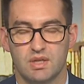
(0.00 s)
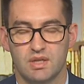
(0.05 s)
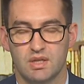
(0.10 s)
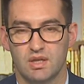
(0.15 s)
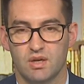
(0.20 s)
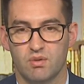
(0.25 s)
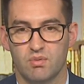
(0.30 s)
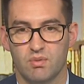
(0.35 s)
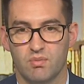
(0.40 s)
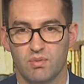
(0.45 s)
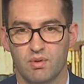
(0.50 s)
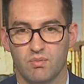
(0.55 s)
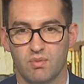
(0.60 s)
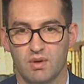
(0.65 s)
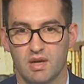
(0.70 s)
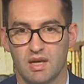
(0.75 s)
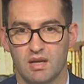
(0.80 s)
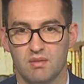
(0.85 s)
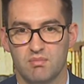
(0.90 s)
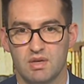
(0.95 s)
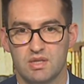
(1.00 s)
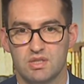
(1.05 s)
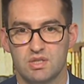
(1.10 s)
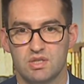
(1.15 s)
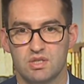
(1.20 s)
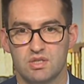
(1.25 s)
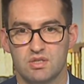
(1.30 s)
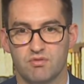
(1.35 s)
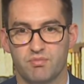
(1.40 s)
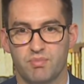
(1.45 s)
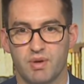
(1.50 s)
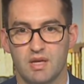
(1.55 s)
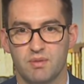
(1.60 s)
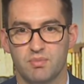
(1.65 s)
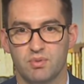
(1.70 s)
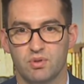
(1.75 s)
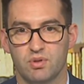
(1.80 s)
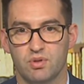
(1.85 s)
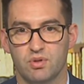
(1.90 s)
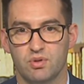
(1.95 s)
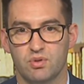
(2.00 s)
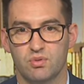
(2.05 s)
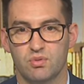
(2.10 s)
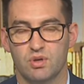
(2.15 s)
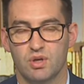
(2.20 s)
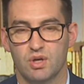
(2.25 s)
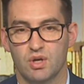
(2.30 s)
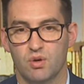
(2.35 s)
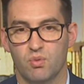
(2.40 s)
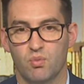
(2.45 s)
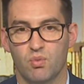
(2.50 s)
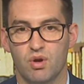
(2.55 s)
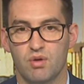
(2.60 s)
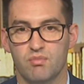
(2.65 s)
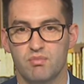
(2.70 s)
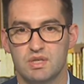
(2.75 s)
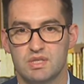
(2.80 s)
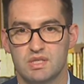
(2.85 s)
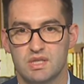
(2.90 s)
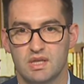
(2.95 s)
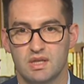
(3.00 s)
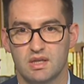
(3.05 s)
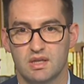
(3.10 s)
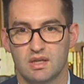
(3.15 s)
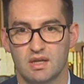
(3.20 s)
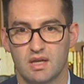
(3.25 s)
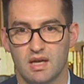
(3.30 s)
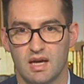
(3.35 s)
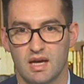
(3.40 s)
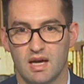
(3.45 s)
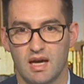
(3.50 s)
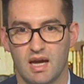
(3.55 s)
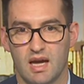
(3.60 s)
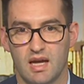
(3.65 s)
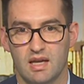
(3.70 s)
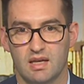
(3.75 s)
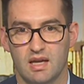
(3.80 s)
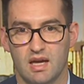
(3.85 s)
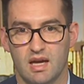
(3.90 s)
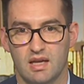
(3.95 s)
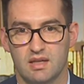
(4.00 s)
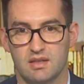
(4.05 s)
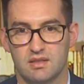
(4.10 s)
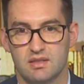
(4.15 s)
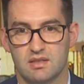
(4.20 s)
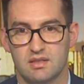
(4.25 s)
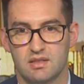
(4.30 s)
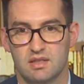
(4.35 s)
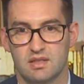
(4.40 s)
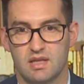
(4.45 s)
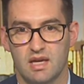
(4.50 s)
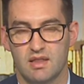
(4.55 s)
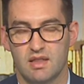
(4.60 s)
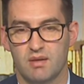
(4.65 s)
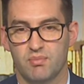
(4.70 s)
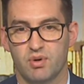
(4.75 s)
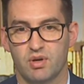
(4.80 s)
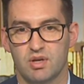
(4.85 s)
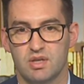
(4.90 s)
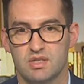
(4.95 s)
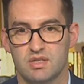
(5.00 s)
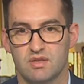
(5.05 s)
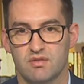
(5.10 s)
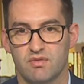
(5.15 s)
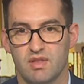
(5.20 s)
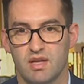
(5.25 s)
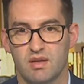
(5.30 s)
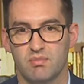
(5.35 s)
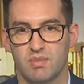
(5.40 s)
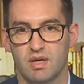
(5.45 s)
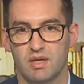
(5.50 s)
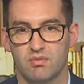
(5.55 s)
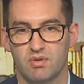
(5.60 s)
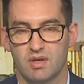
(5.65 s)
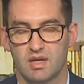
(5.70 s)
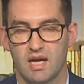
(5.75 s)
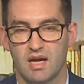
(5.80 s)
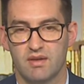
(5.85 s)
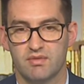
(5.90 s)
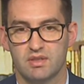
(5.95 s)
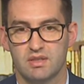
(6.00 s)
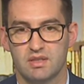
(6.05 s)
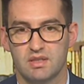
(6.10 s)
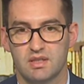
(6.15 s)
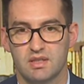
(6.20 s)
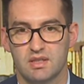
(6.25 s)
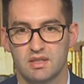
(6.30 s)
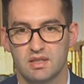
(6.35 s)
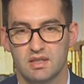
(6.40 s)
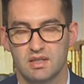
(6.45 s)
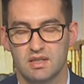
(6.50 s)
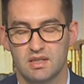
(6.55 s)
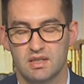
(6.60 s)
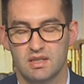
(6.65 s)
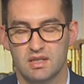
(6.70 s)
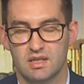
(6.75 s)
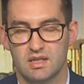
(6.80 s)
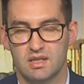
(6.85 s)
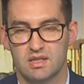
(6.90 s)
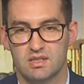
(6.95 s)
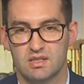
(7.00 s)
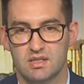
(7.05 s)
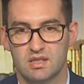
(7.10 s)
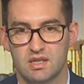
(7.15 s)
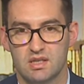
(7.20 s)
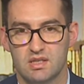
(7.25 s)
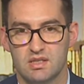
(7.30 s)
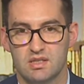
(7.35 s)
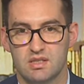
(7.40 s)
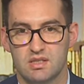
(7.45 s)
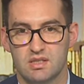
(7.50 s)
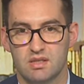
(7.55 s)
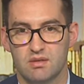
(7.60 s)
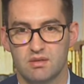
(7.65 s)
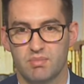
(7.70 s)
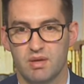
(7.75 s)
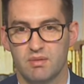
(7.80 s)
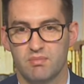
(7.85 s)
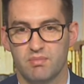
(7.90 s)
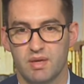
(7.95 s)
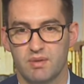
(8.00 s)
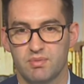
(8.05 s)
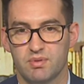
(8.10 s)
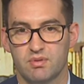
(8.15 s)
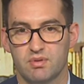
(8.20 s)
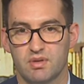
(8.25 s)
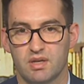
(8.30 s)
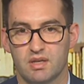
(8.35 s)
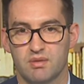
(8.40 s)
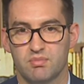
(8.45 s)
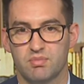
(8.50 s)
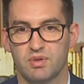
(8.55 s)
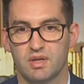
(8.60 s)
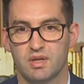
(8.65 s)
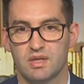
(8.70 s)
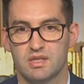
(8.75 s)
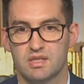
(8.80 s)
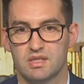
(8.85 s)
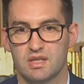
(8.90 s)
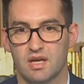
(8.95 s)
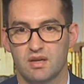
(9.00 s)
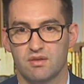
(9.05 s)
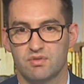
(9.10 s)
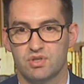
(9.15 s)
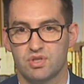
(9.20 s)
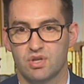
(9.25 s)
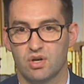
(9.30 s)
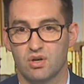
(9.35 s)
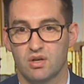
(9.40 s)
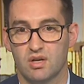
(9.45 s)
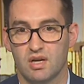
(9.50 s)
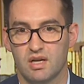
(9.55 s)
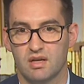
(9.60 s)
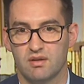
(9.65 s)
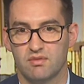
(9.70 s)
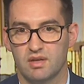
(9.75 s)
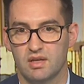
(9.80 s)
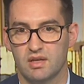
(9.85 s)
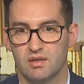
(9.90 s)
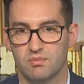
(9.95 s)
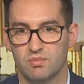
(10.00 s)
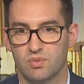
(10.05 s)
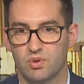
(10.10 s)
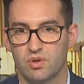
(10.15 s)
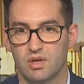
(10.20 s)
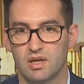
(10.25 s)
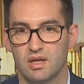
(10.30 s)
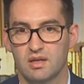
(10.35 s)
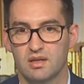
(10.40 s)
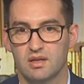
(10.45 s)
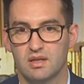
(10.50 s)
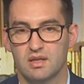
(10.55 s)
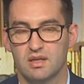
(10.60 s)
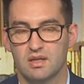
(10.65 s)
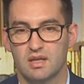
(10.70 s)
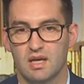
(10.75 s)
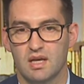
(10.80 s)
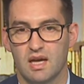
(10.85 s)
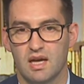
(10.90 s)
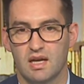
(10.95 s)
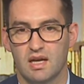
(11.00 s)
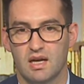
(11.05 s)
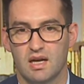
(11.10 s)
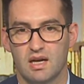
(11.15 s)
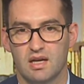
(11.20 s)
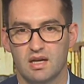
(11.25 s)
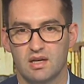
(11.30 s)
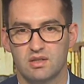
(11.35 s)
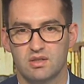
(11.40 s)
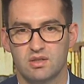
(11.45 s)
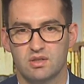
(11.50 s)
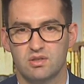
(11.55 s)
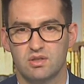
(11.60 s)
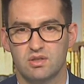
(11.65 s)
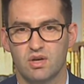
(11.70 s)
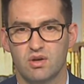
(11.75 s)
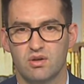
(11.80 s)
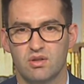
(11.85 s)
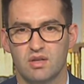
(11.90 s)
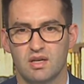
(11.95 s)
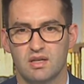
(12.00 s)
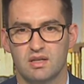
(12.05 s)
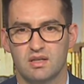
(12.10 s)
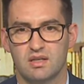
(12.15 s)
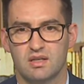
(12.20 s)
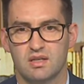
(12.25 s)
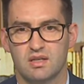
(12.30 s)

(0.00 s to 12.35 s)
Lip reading: We're getting messages of people who were missing and yet their bodies have then been recovered. People are in a complete state of shock and in a mourning, and I don't know that.